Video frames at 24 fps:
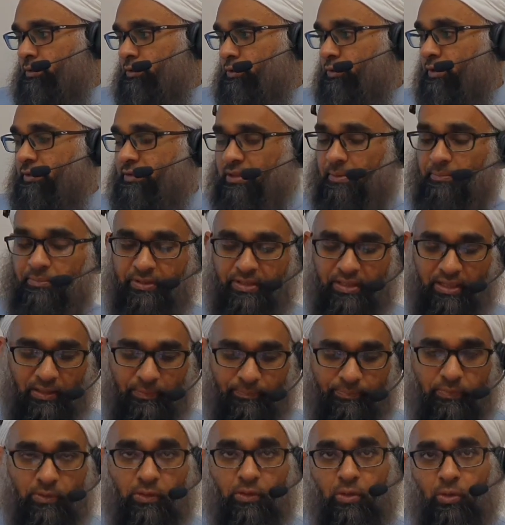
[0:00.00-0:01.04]
So in summary,
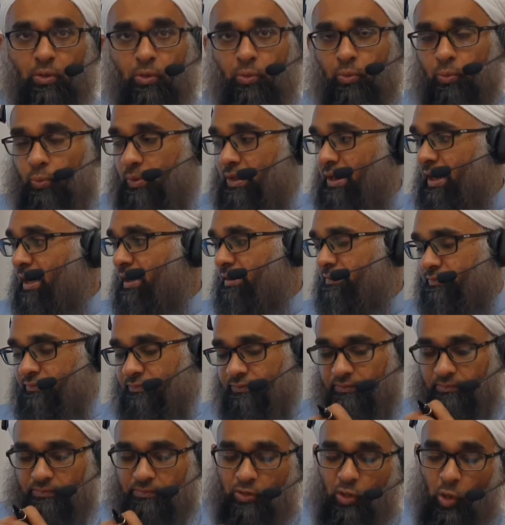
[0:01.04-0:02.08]
we have
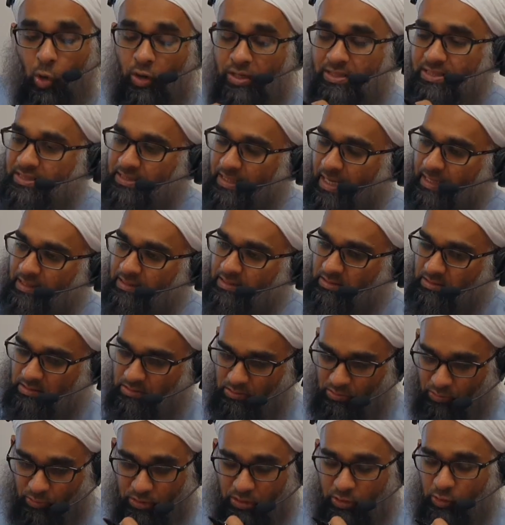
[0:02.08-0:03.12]
context
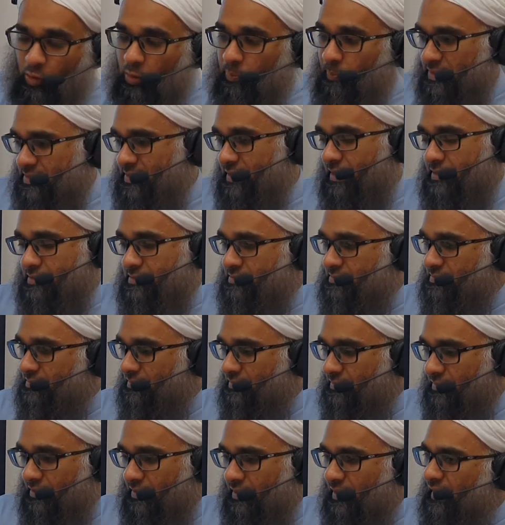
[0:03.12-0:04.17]
to denote majaz.
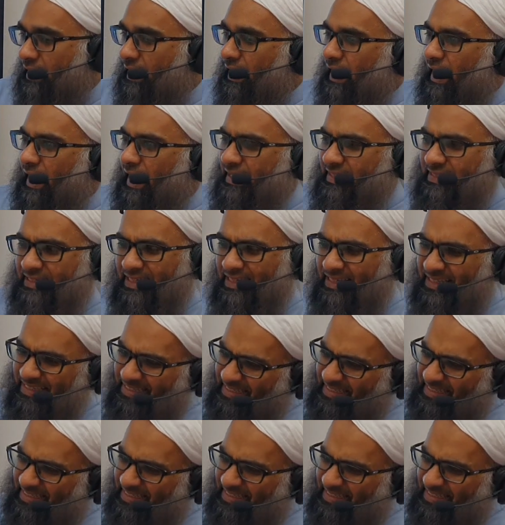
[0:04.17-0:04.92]
And